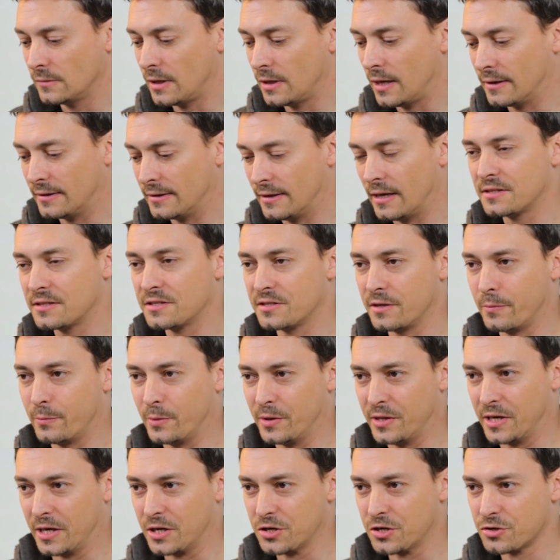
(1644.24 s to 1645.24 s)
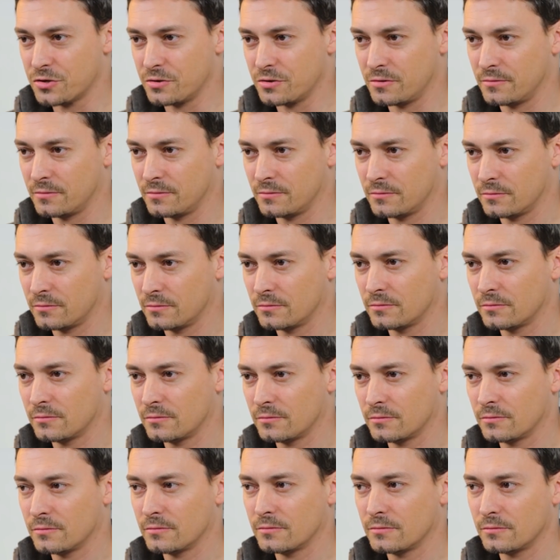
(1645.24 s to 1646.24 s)
And that's the prediction.
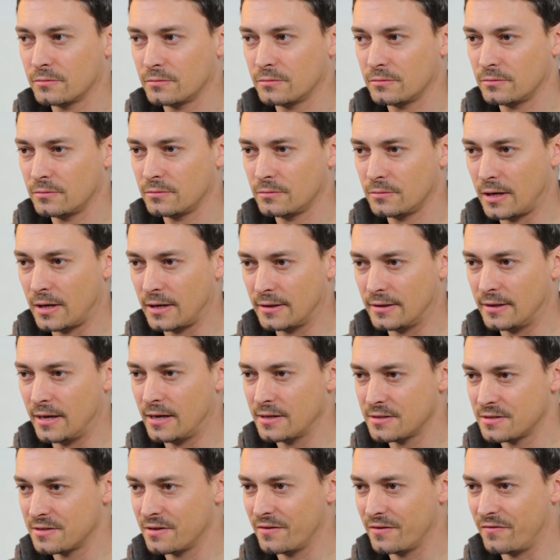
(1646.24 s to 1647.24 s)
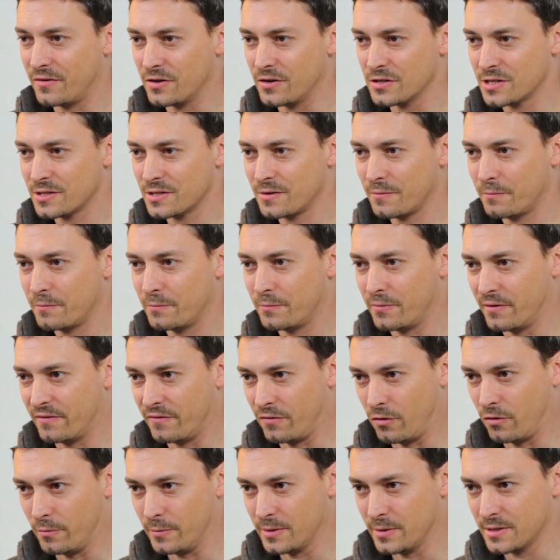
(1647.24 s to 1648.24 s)
And that's the first
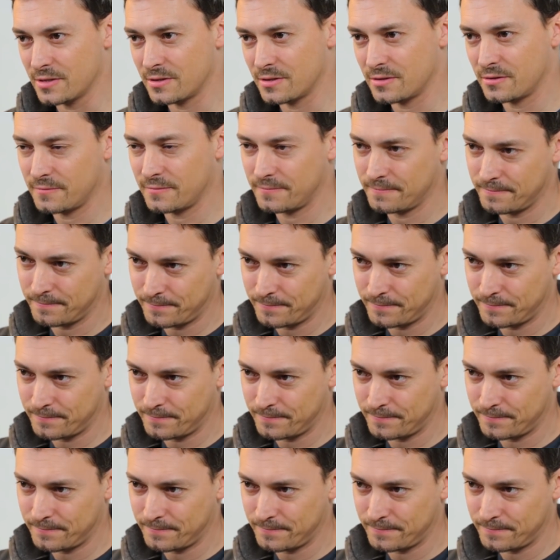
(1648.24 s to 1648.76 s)
performance.